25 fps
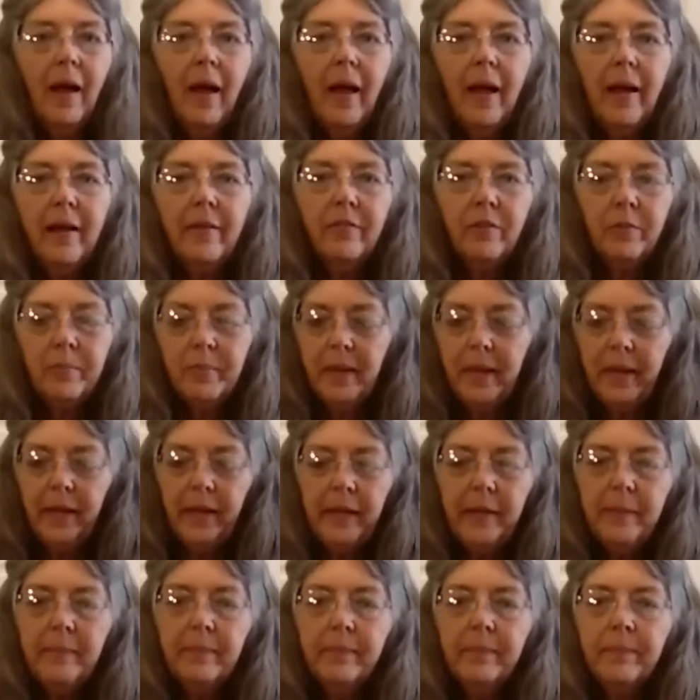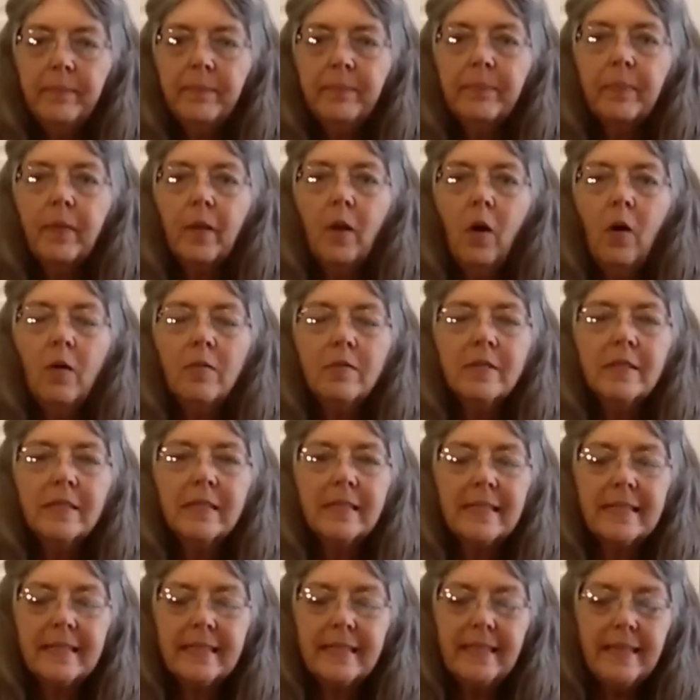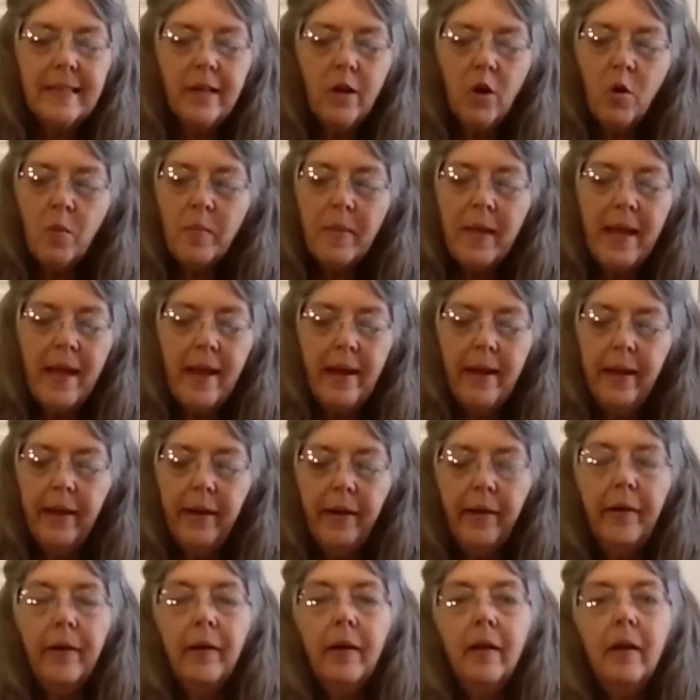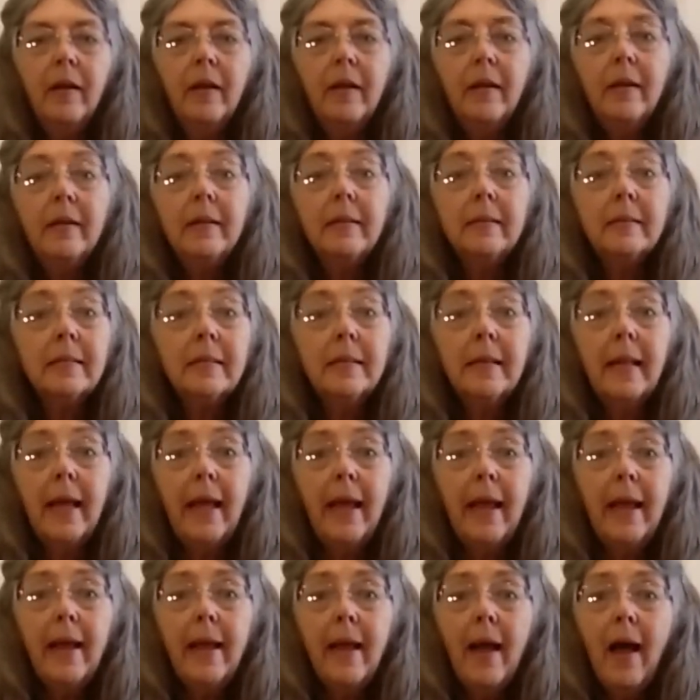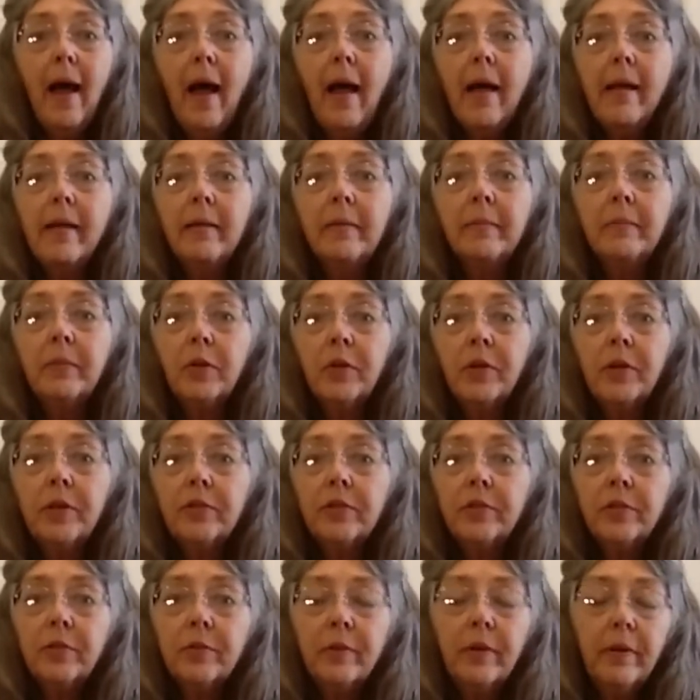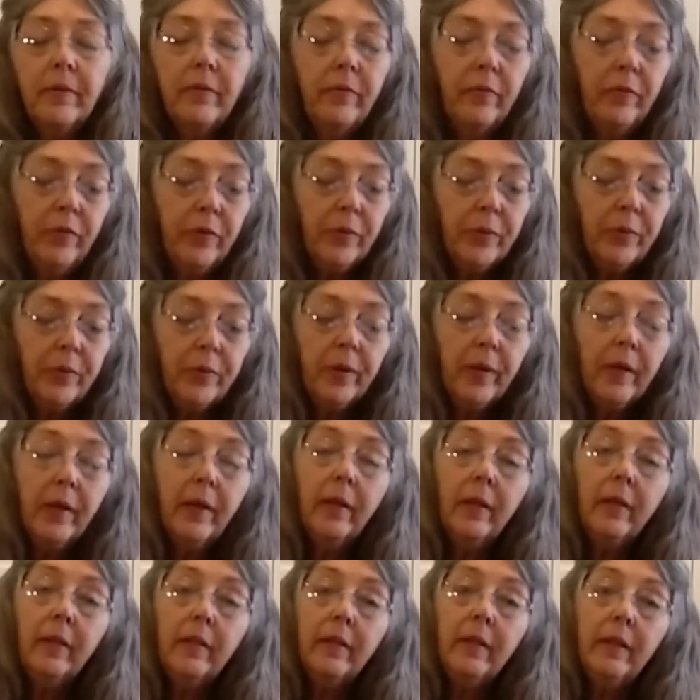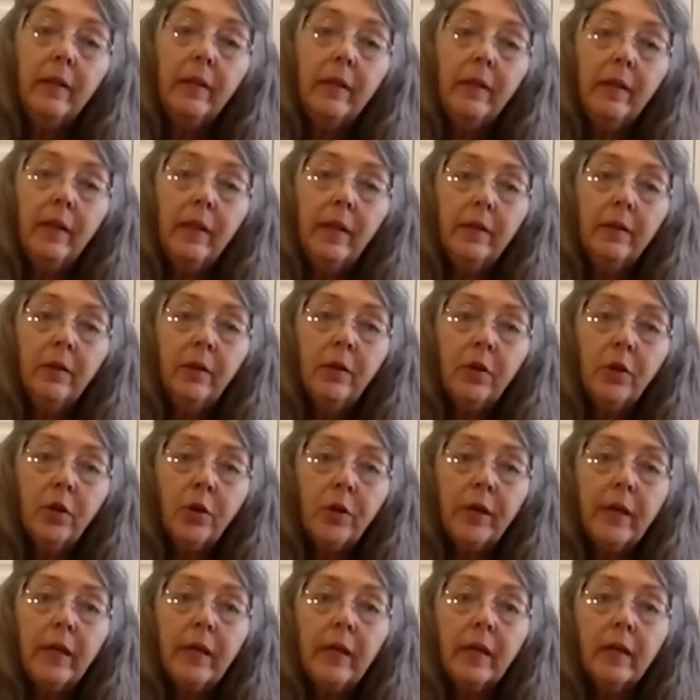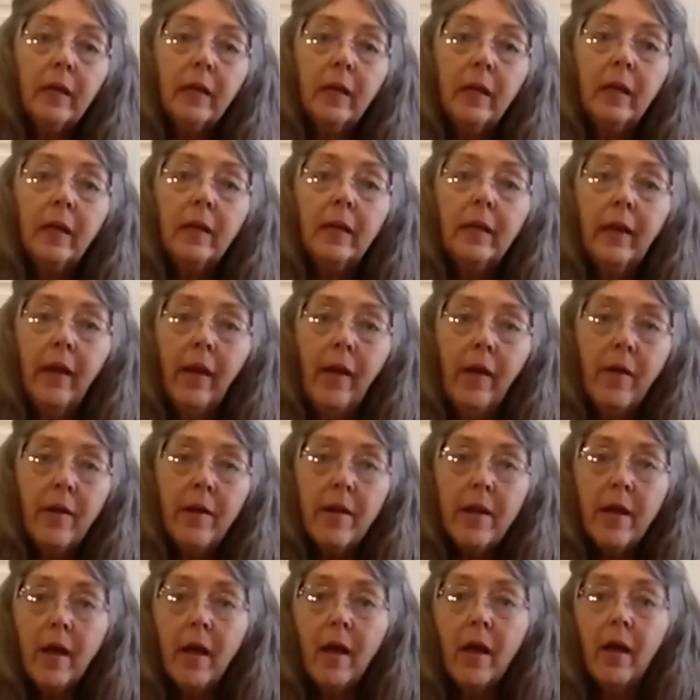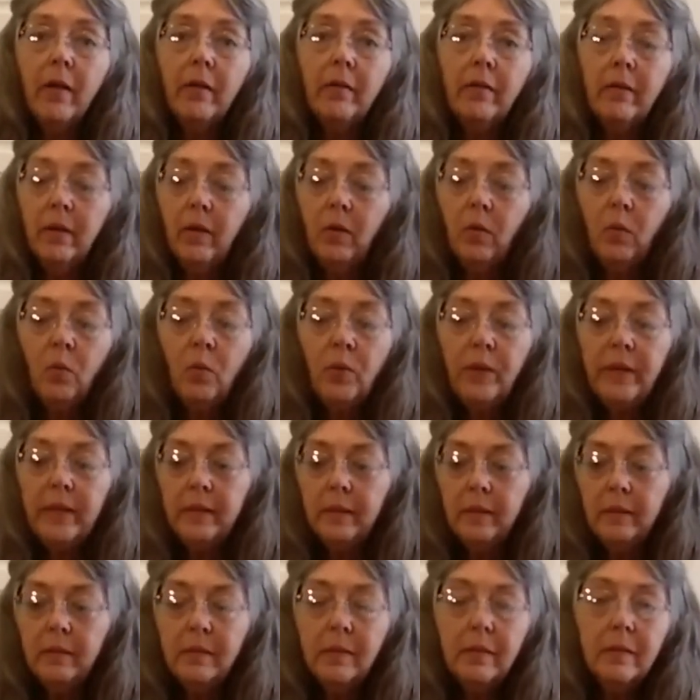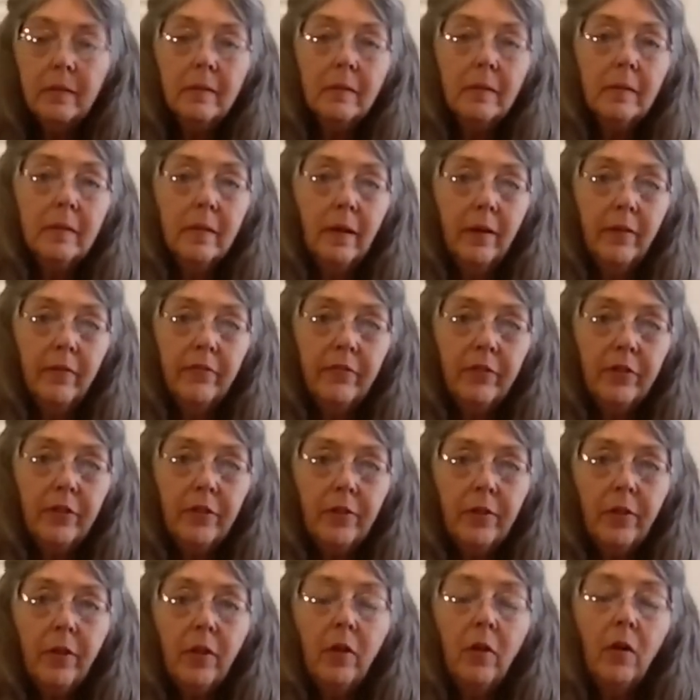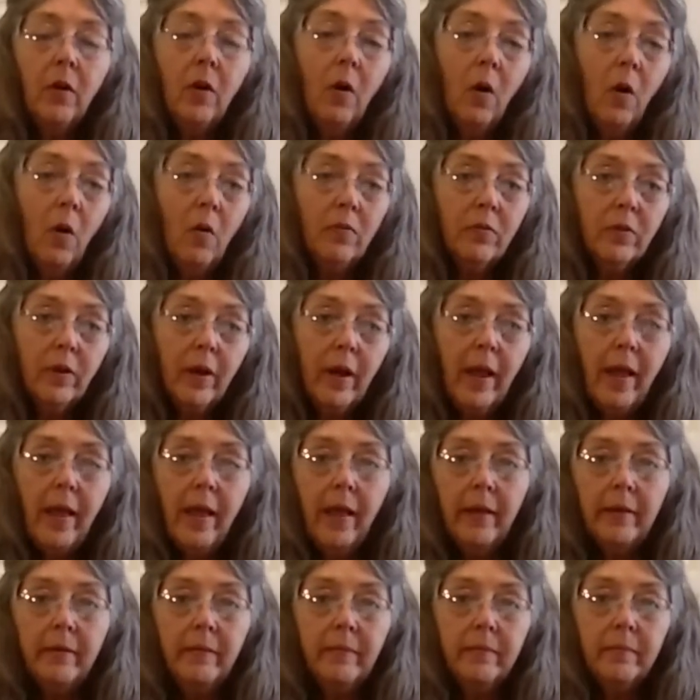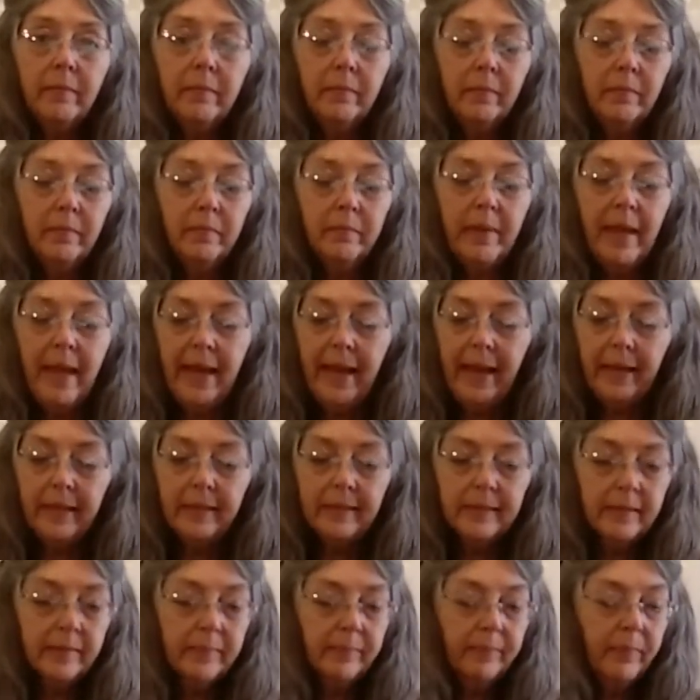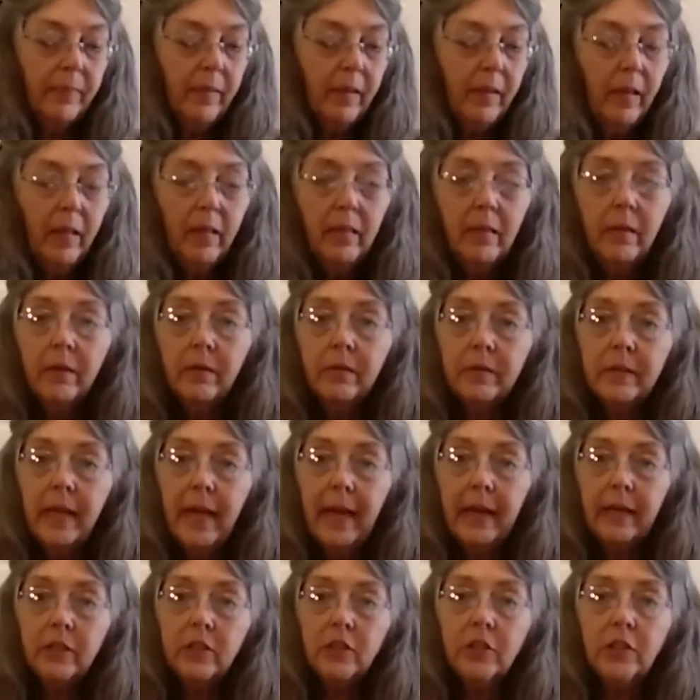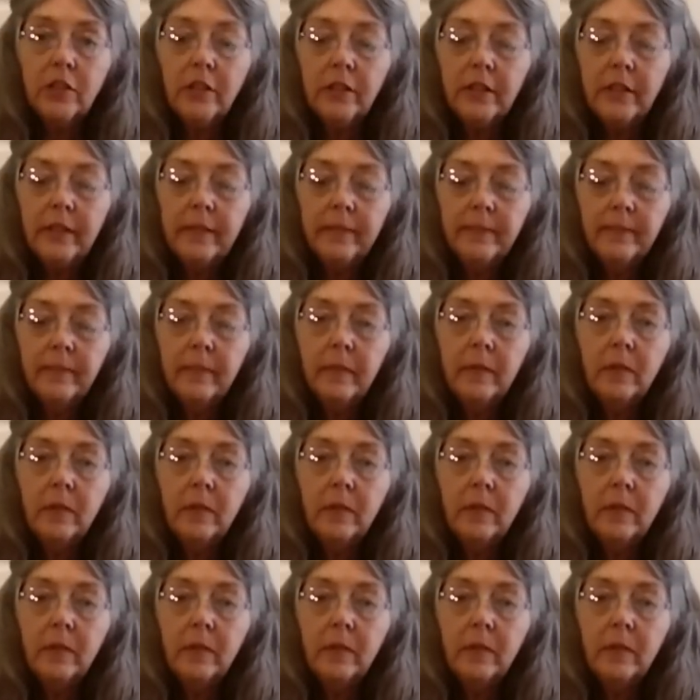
everybody, Over 60 Nomad here. Today I am going to review the Eagle Creek carry-on wheeled duffel overhead bags. There's actually